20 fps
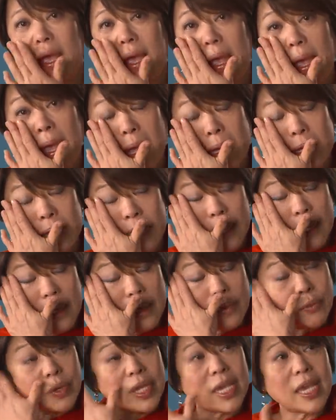And
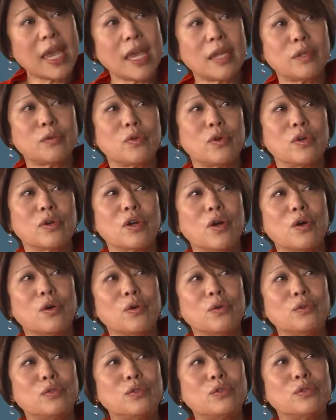uh, weekend we'll
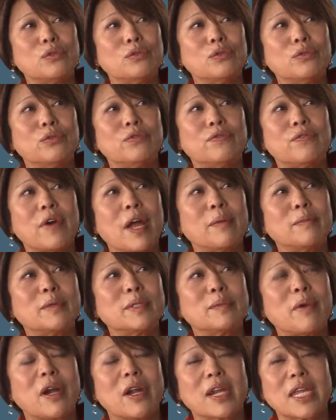go to
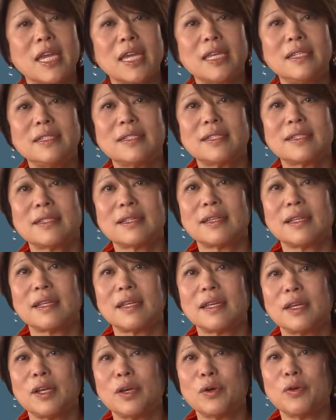farmers market.
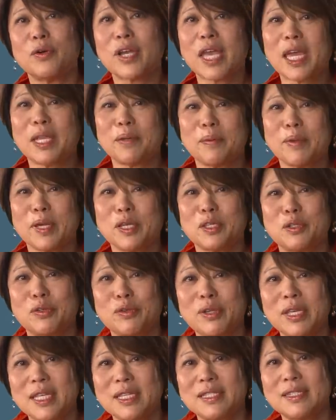We'll get a big
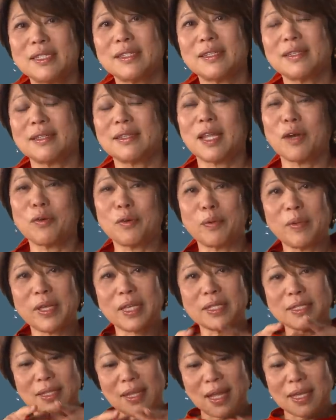treat. That would be a
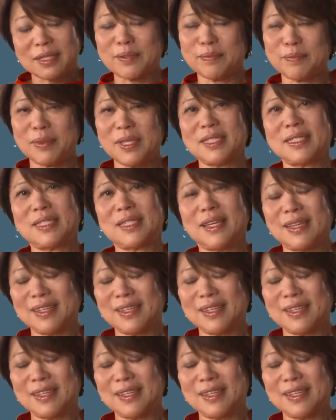slice of pizza.